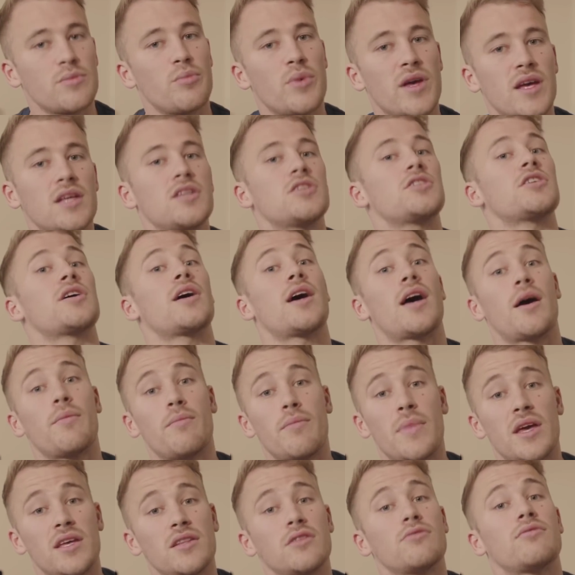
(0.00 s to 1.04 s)
the picture
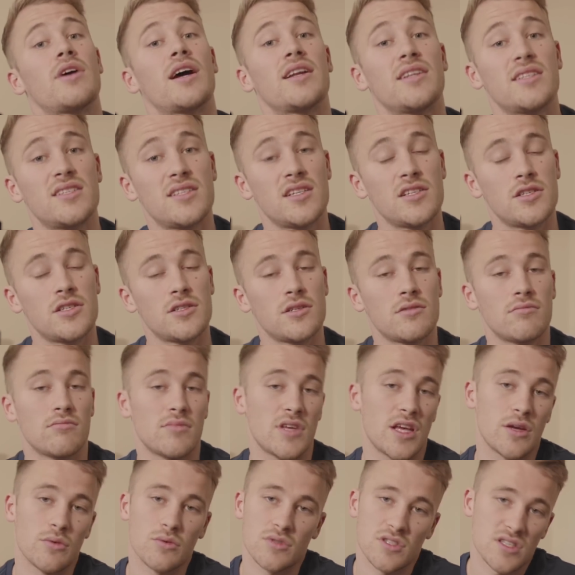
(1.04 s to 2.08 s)
and make the right decision.
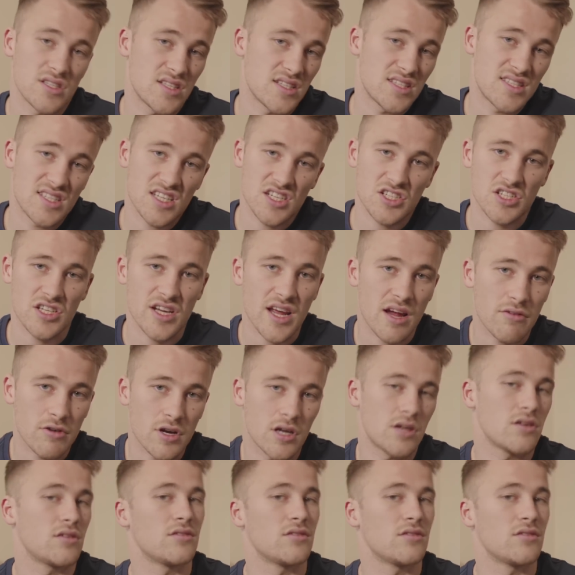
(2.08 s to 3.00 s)
It was a decision error,